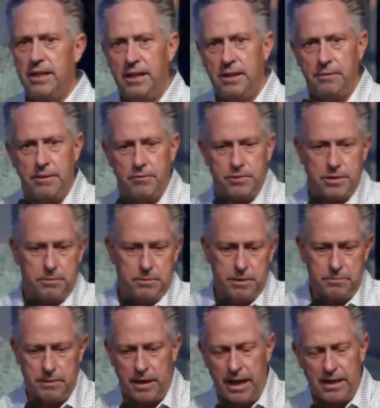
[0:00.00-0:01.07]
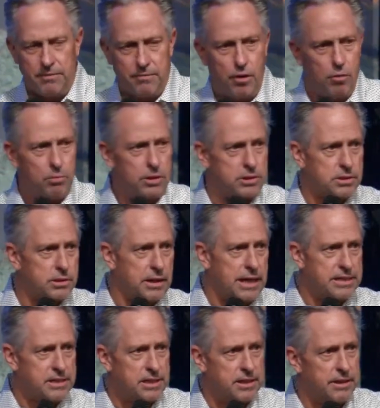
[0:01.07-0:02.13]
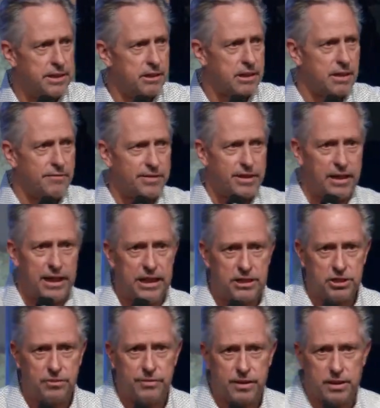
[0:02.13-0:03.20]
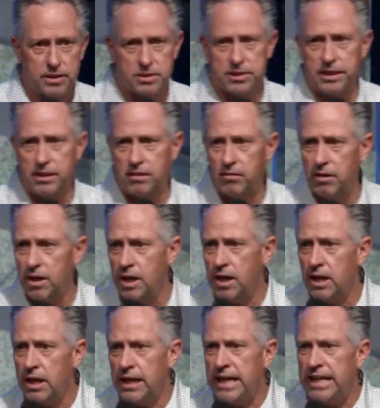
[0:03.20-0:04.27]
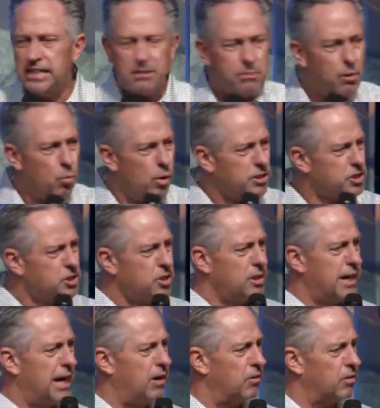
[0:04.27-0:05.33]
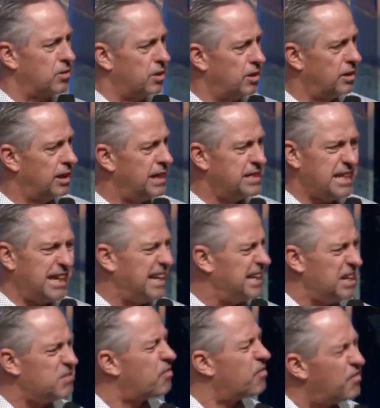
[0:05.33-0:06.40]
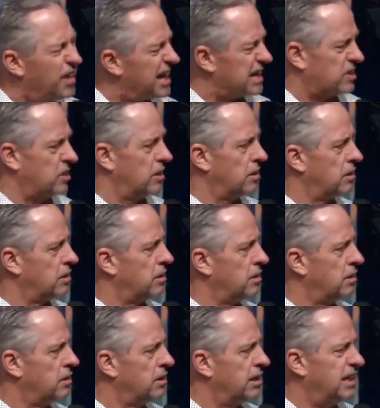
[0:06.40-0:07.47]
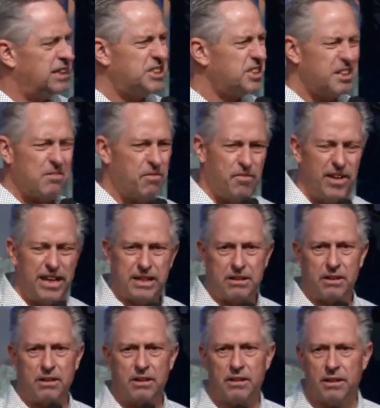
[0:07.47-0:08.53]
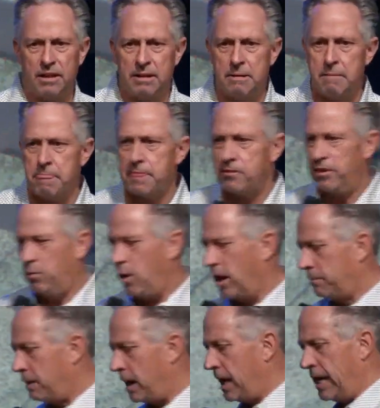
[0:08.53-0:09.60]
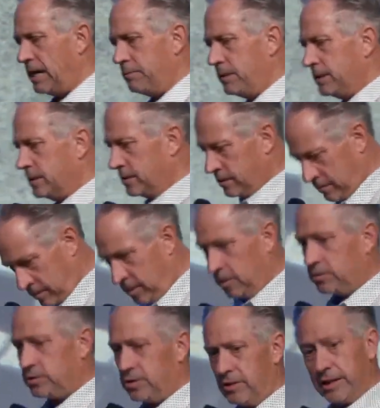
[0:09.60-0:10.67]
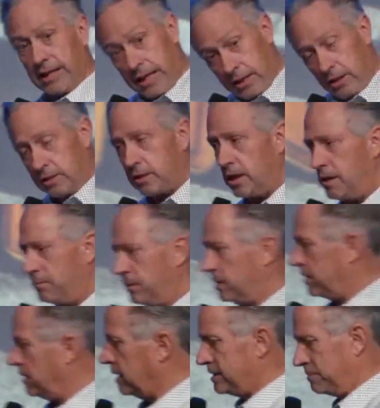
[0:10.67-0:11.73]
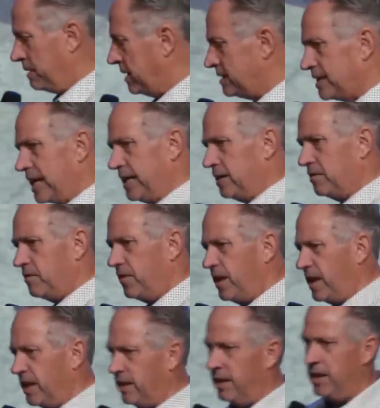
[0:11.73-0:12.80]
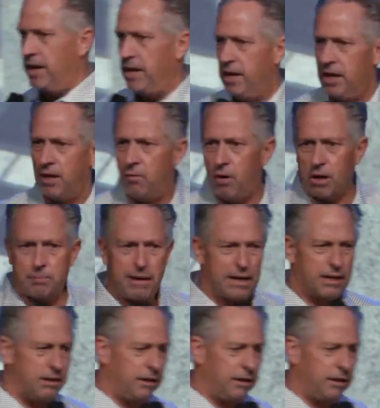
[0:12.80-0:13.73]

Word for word: uh, there was a, a line of homeless guys sitting there, kind of on the ledge of a casino. He said, but one stood out. He said he didn't fit. He just didn't fit. So they walked by him, and hello, sir, and he kind of looked up, and they said, man, this guy didn't fit. Walked back